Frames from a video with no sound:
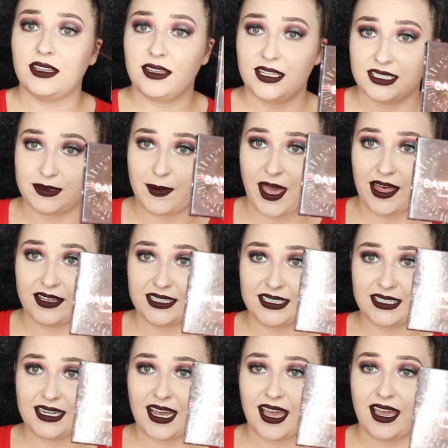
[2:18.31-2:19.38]
this palette
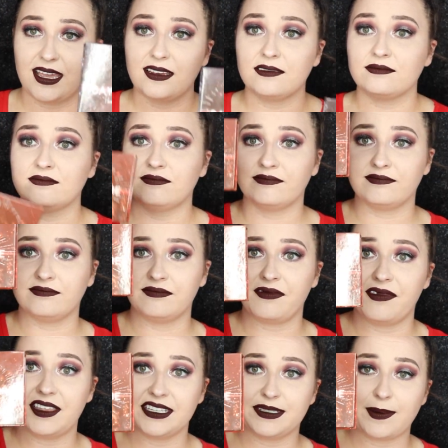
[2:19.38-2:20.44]
today,
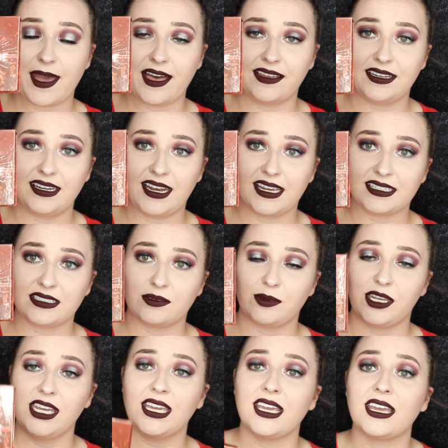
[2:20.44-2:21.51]
this palette next
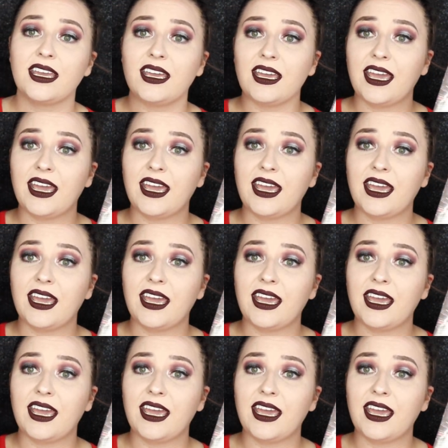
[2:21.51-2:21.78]
week,